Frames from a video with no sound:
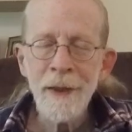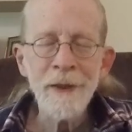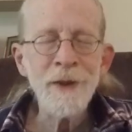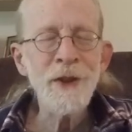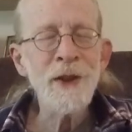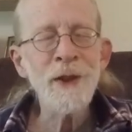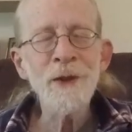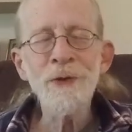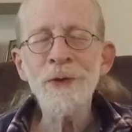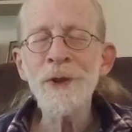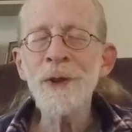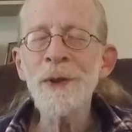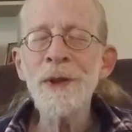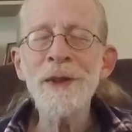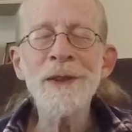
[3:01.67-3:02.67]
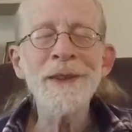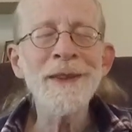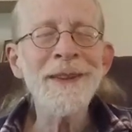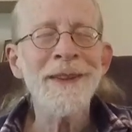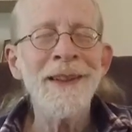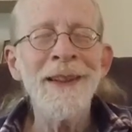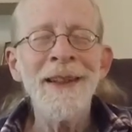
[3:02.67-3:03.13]
energy and the fluids and
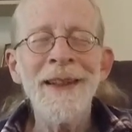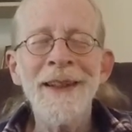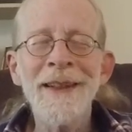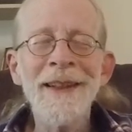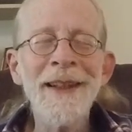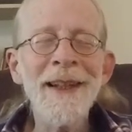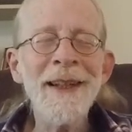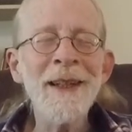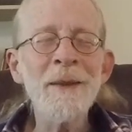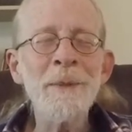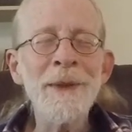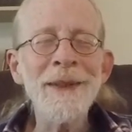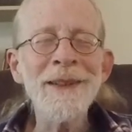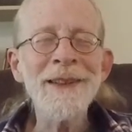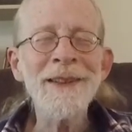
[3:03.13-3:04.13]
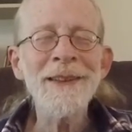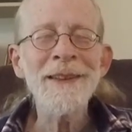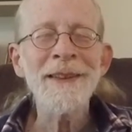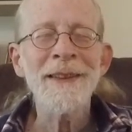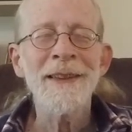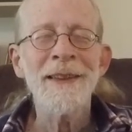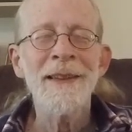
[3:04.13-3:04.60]
the, and the elements.
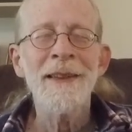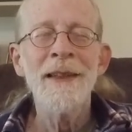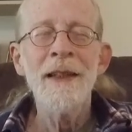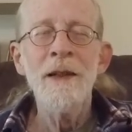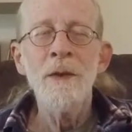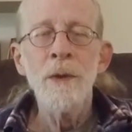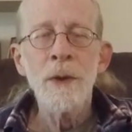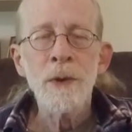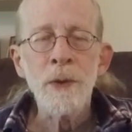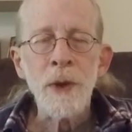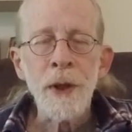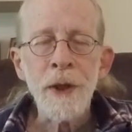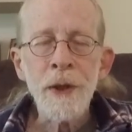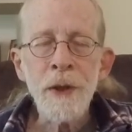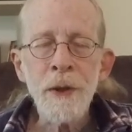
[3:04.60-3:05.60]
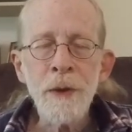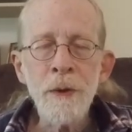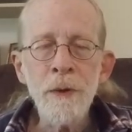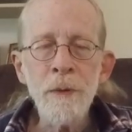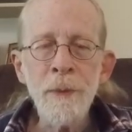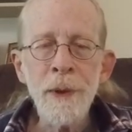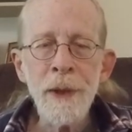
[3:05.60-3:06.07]
We want to
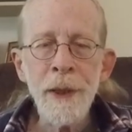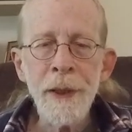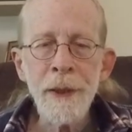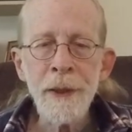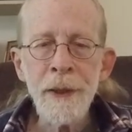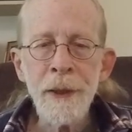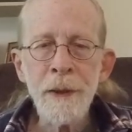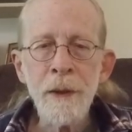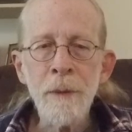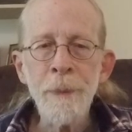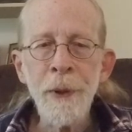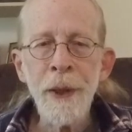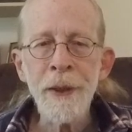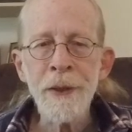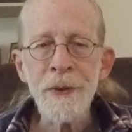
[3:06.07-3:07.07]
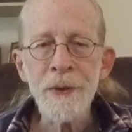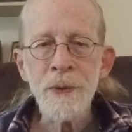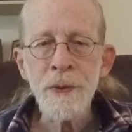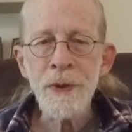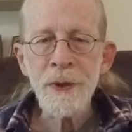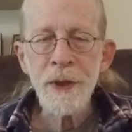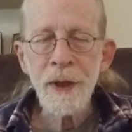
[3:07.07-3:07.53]
accumulate it in our bodies
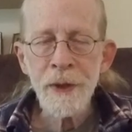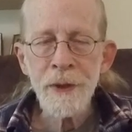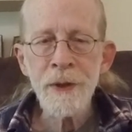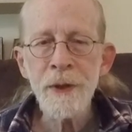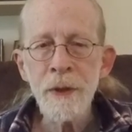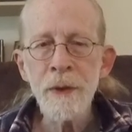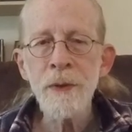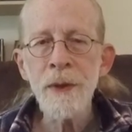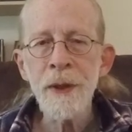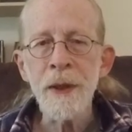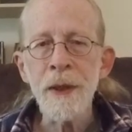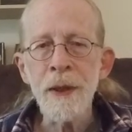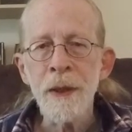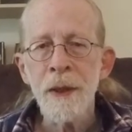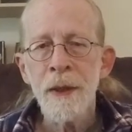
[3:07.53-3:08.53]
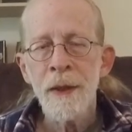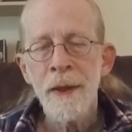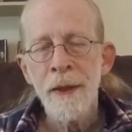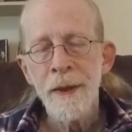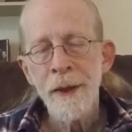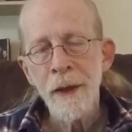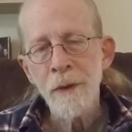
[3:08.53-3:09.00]
to such a degree
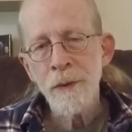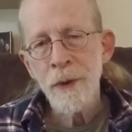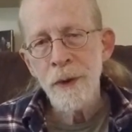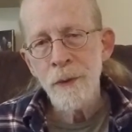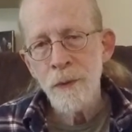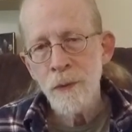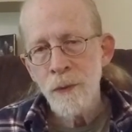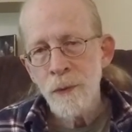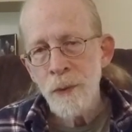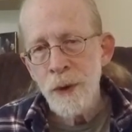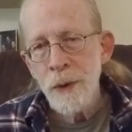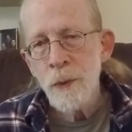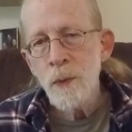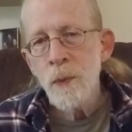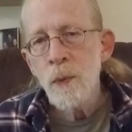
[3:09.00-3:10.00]
that we, we